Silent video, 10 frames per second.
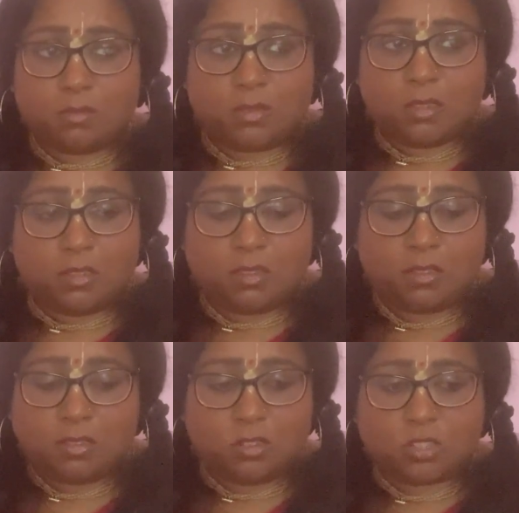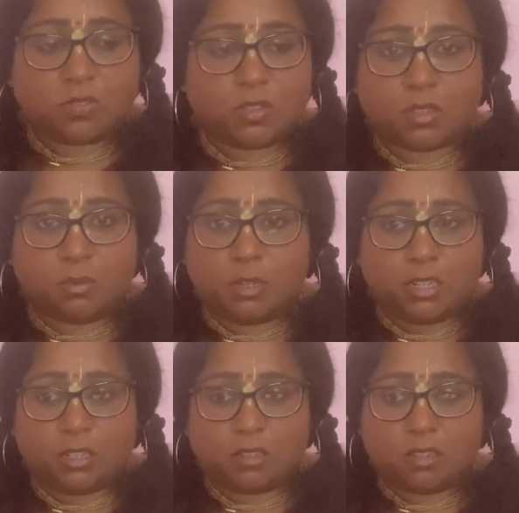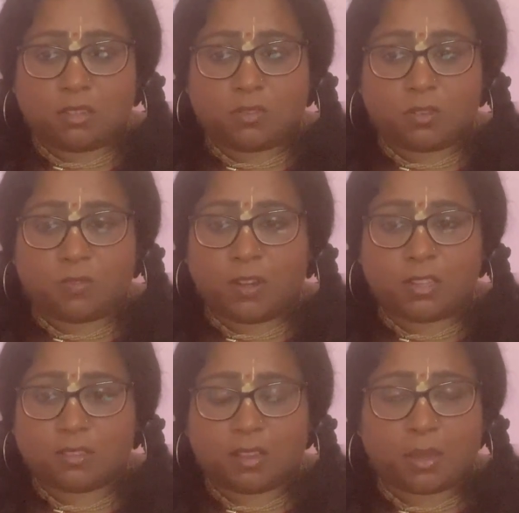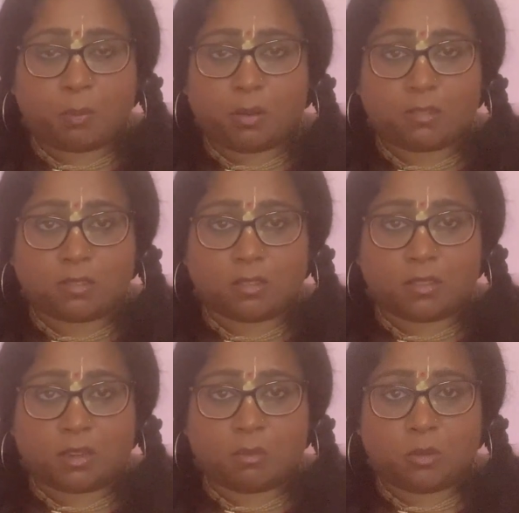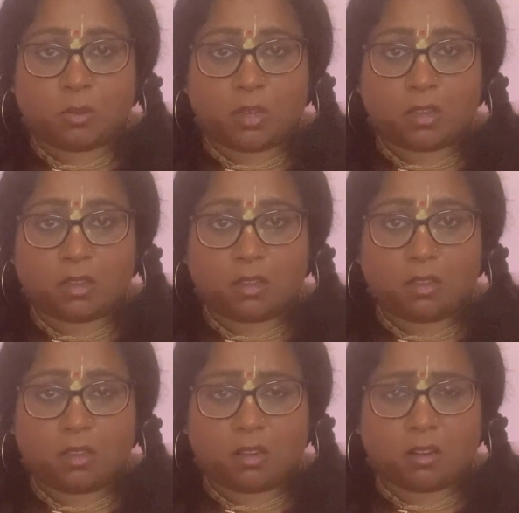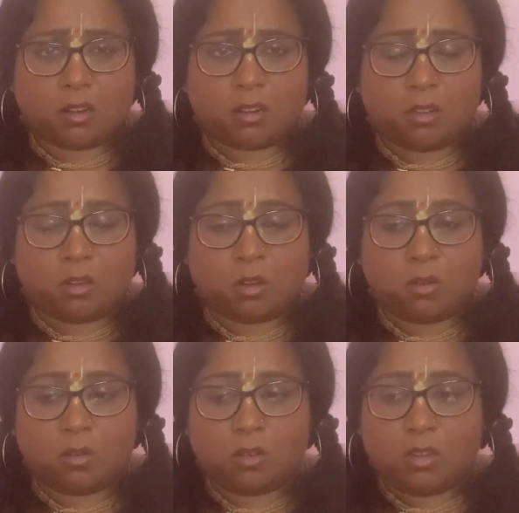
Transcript: this is just for the community. It's it's for fun. It's not like a personal thing I'm doing here, you know?